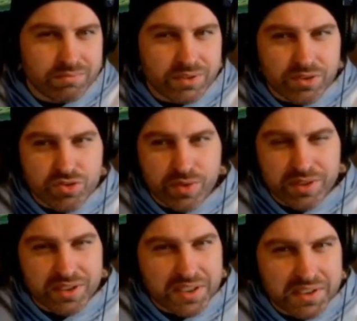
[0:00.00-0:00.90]
trying to
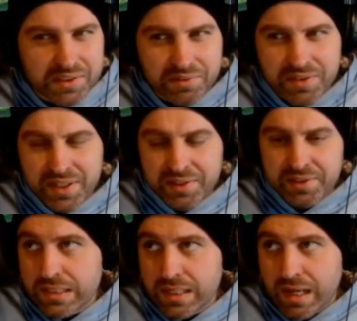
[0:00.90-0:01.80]
clear that.
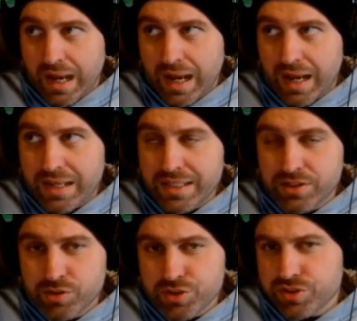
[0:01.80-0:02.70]
He
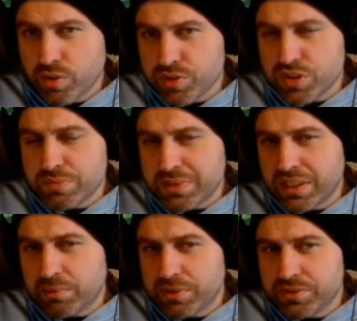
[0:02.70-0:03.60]
used to also be
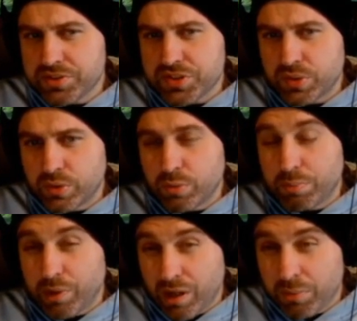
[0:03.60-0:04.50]
able to solo
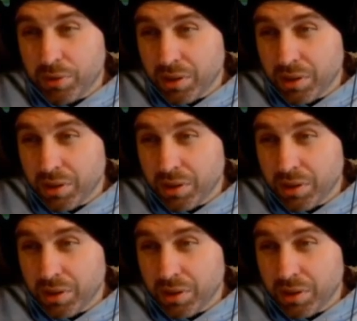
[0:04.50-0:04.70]
Bommel,